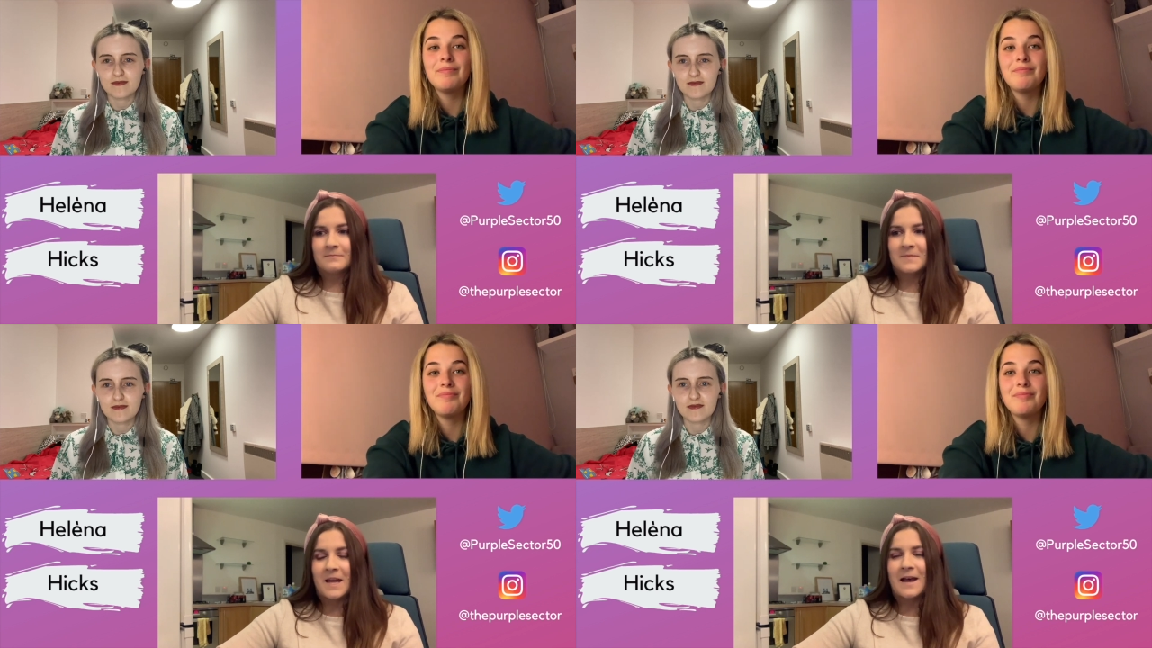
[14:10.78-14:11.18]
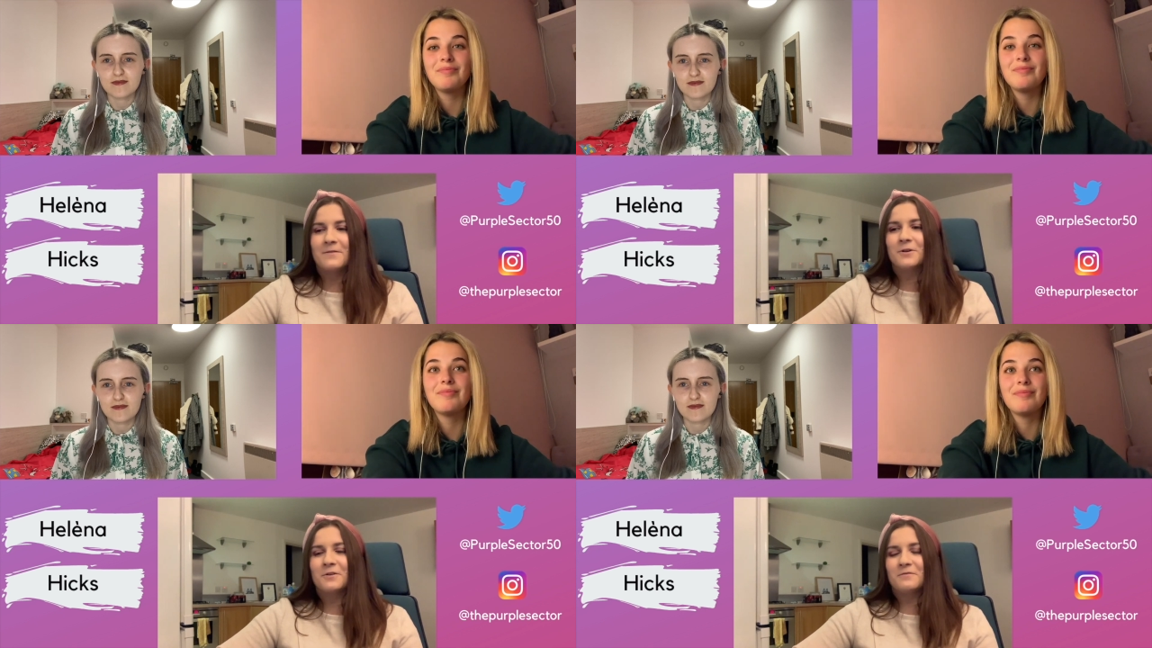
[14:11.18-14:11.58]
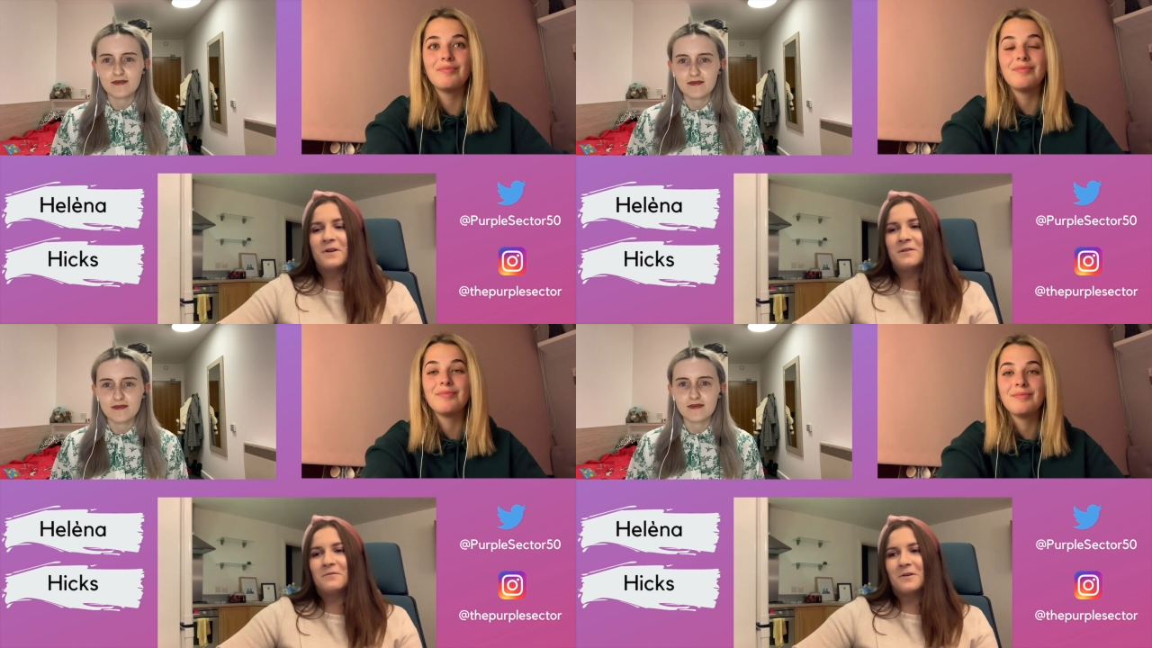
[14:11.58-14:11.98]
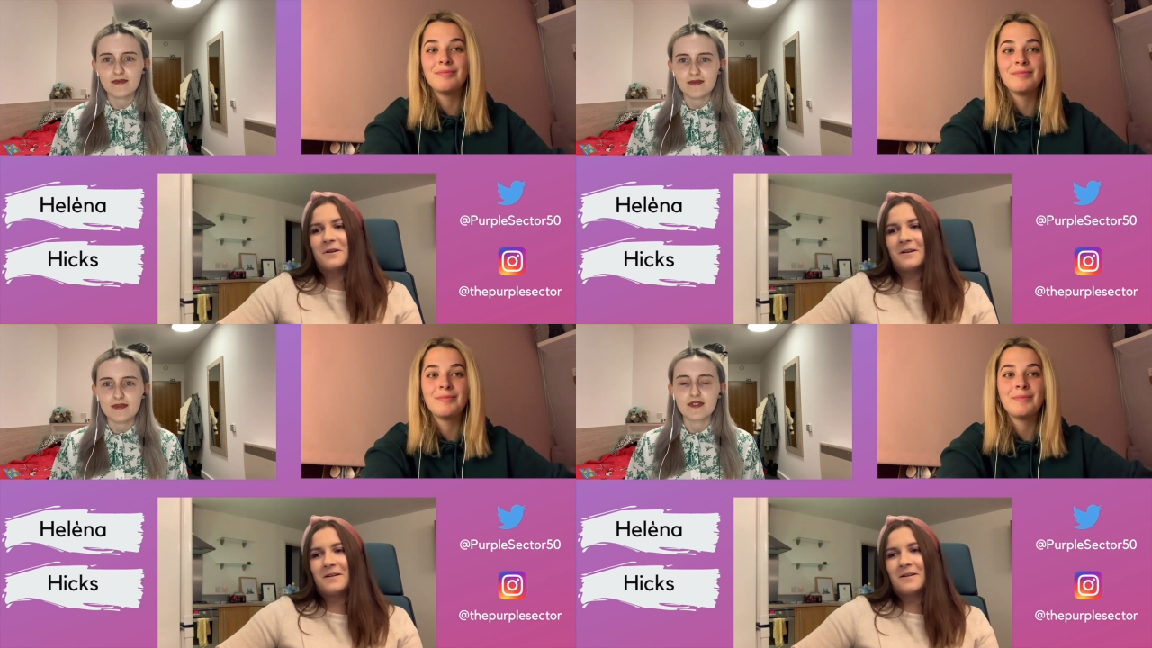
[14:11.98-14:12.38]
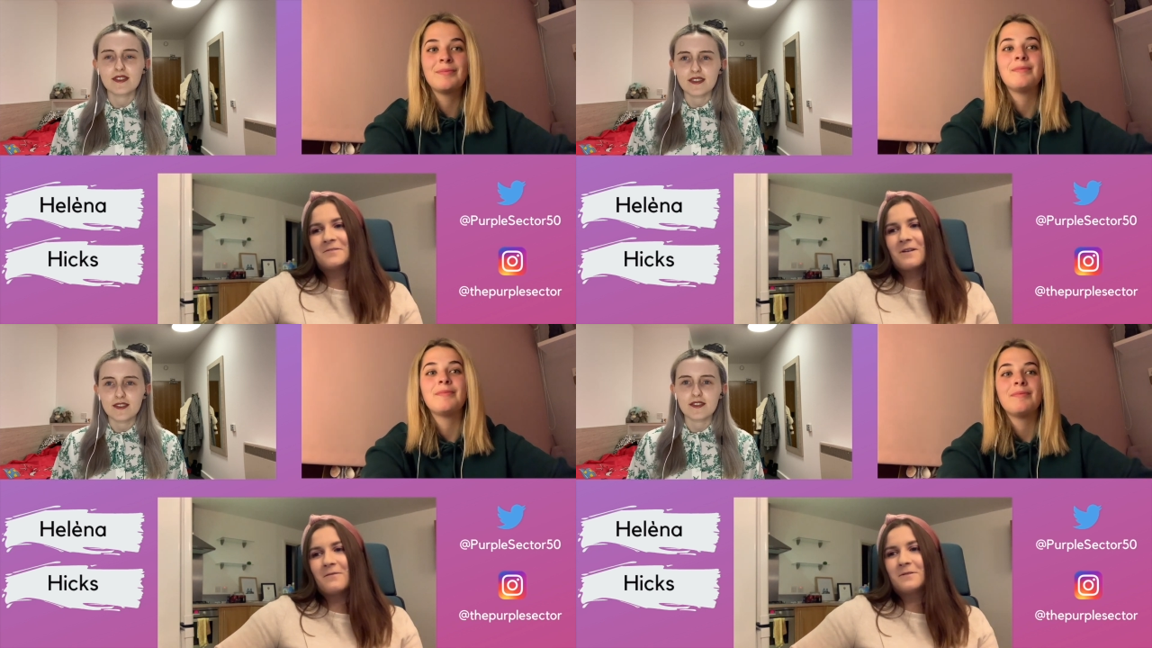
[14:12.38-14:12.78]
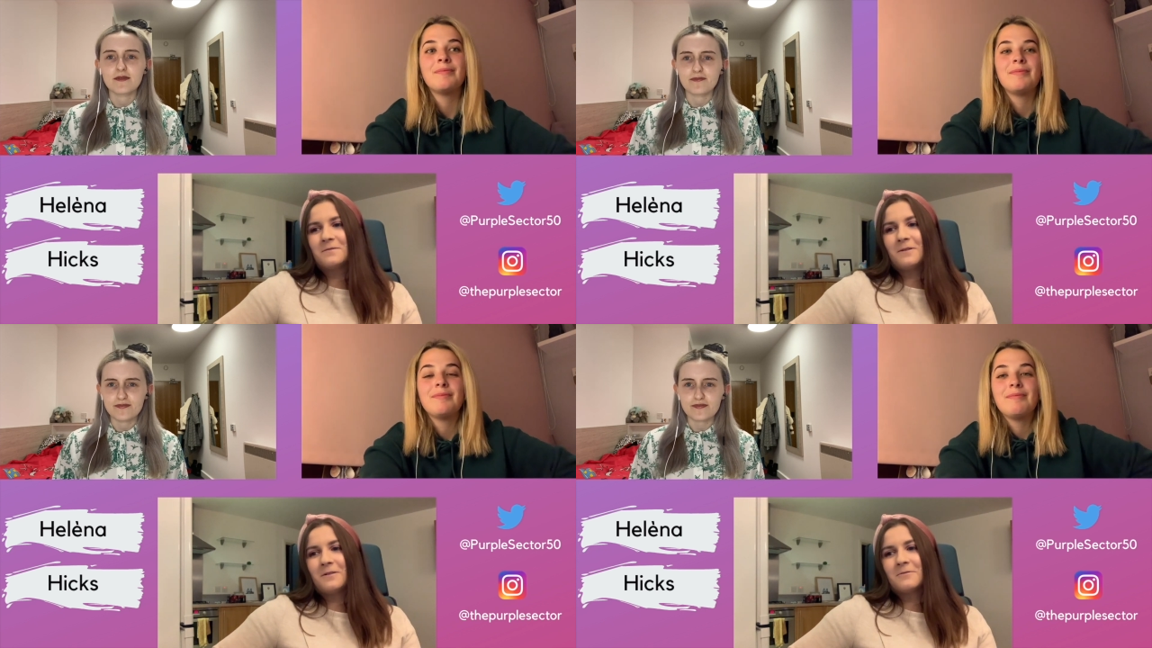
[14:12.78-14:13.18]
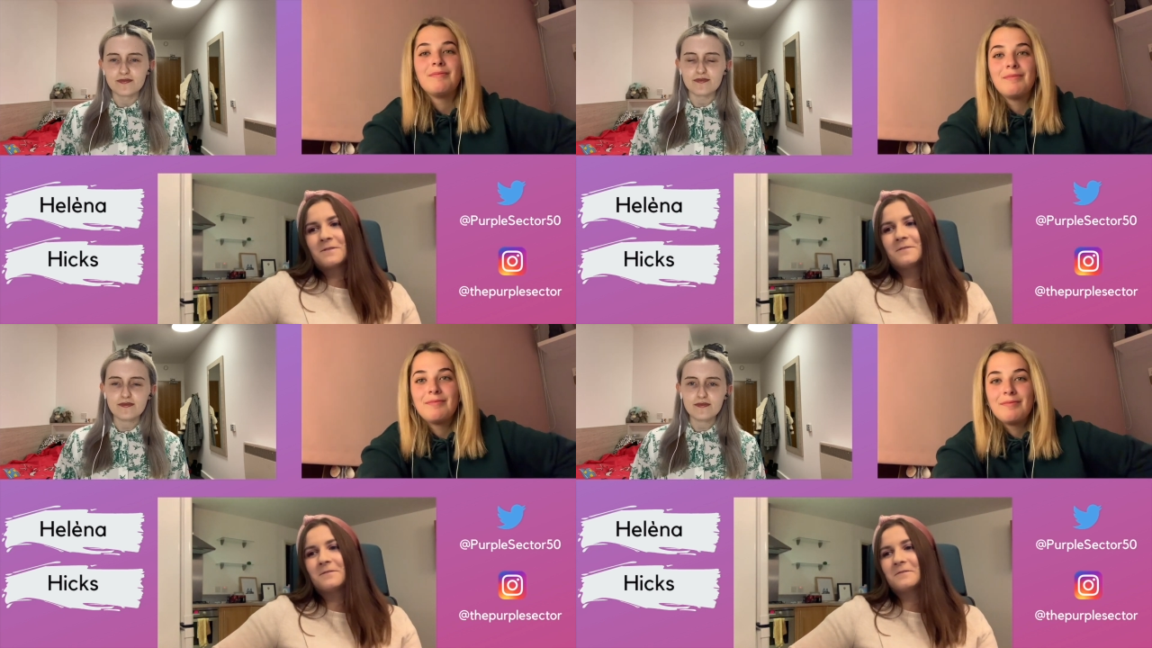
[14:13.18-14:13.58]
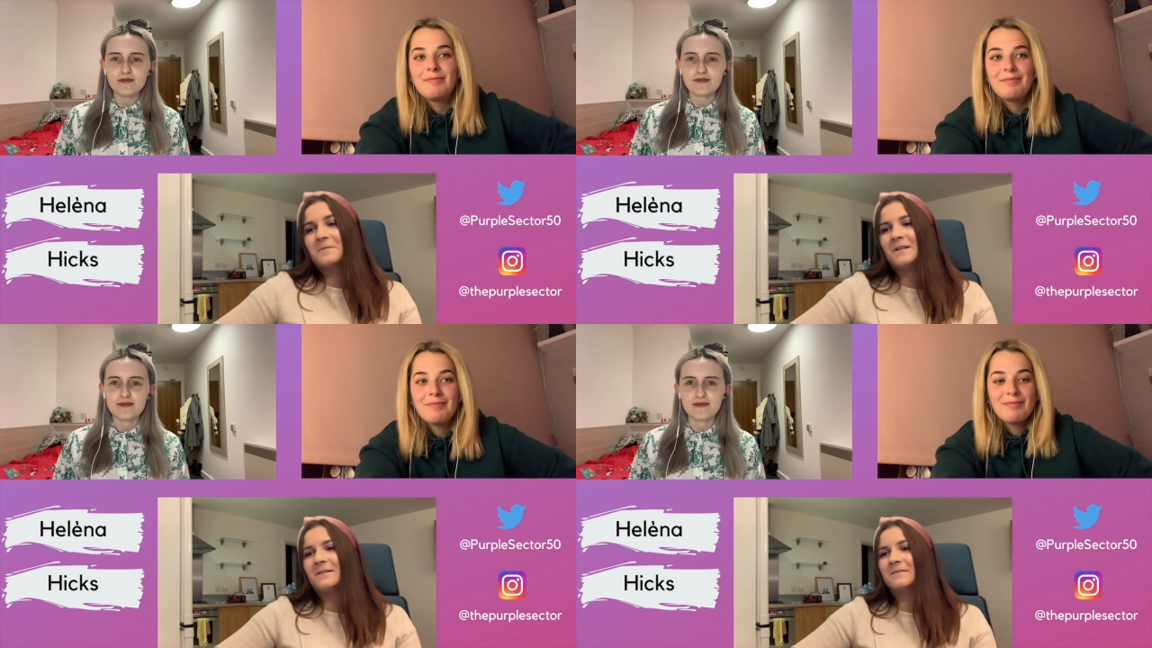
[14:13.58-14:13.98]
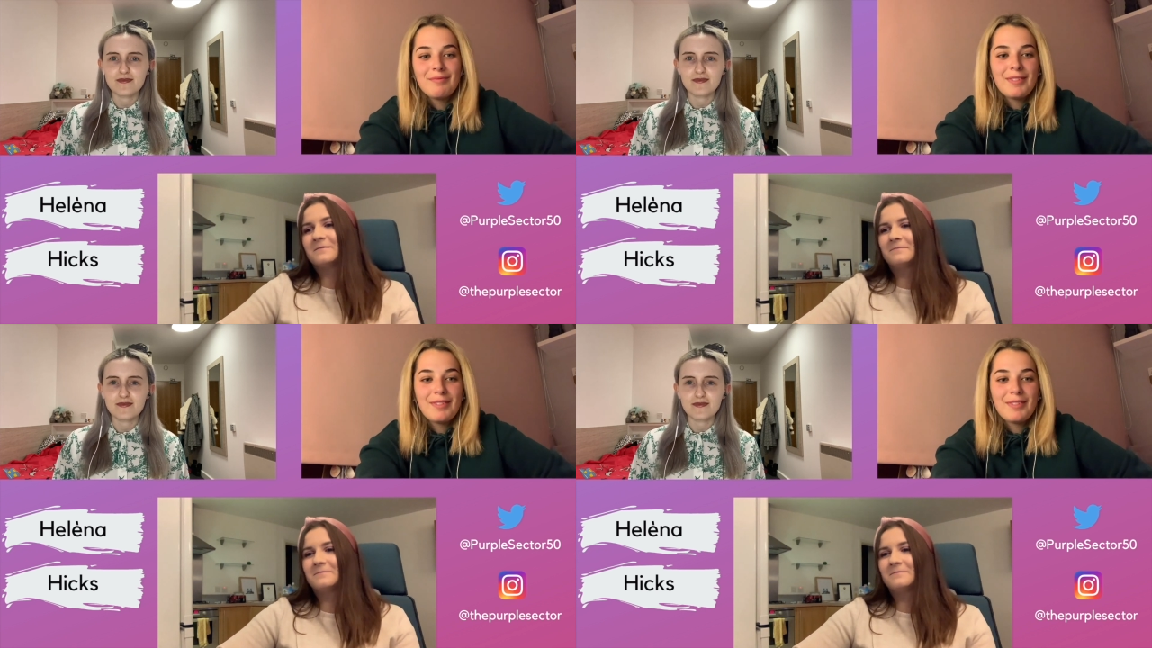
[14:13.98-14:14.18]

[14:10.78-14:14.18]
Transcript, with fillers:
Speaker 1: Yeah, have you got a favourite driver to follow on social media?